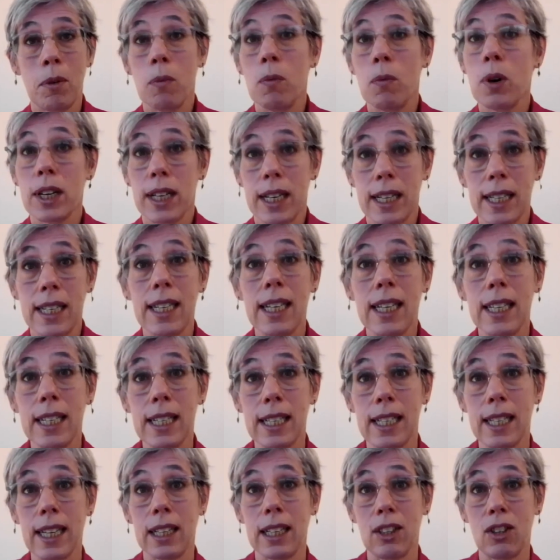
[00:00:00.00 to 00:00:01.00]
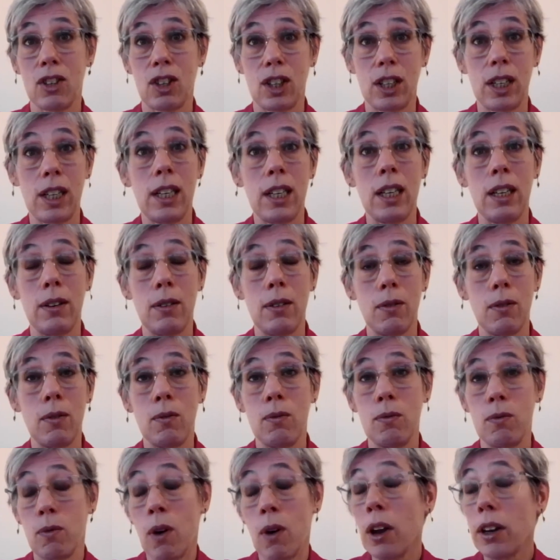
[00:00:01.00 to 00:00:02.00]
what it is that she
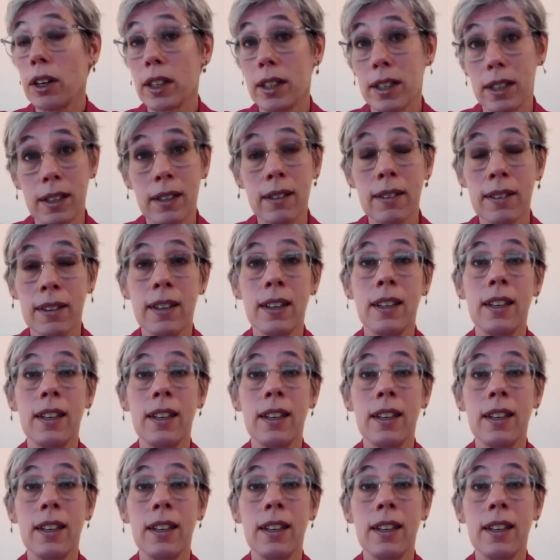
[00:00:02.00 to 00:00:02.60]
wants.